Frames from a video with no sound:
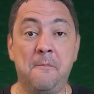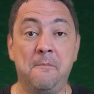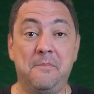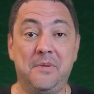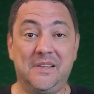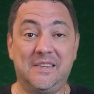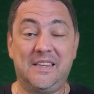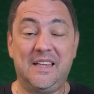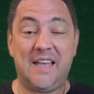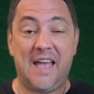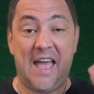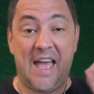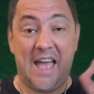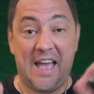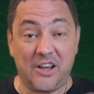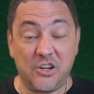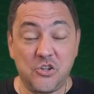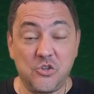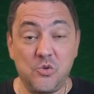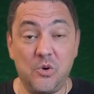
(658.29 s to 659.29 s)
but the
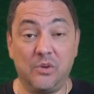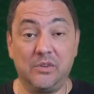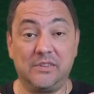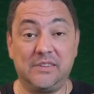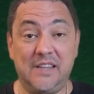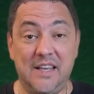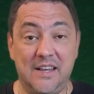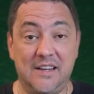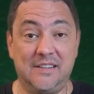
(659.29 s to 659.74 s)
actual data